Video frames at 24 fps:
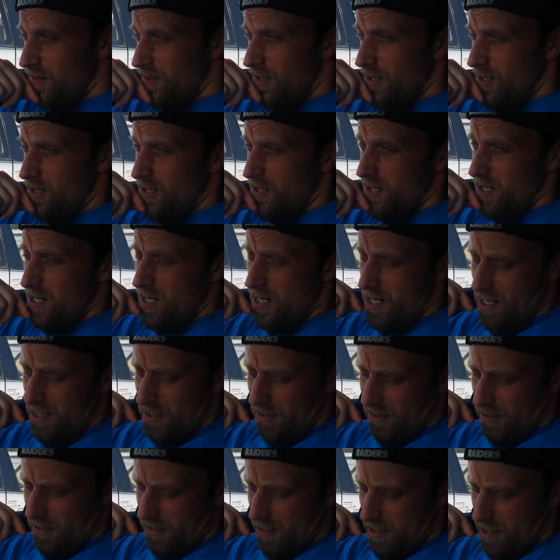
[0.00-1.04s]
Oh
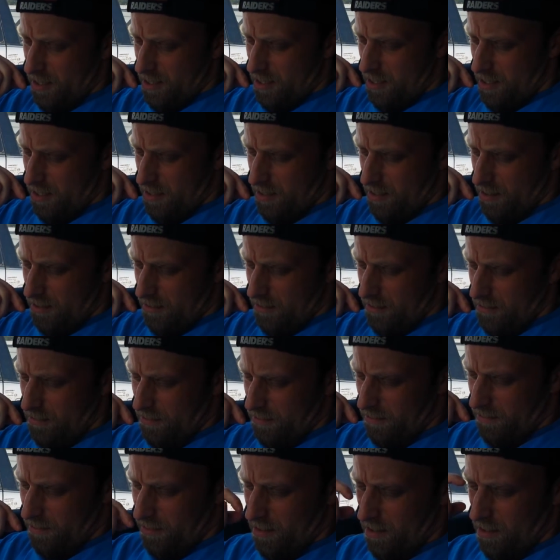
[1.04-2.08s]
yes,
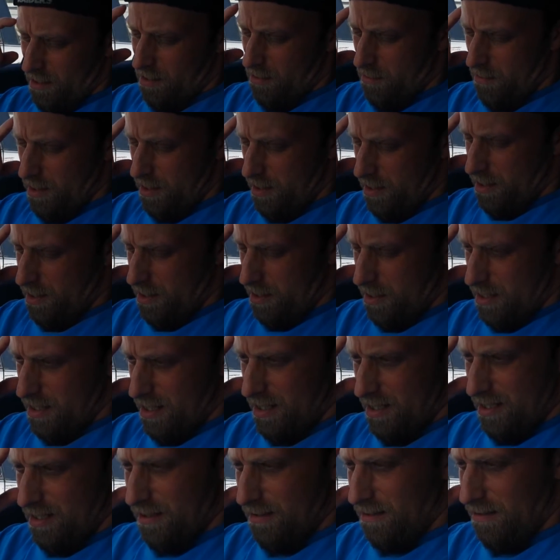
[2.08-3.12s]
it's the
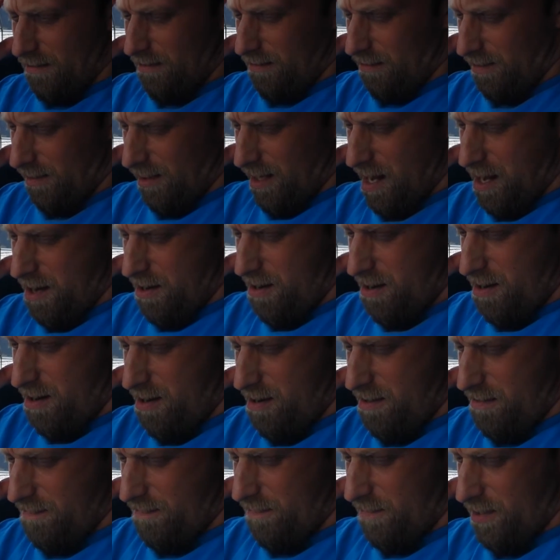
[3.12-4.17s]
Uniden scanner.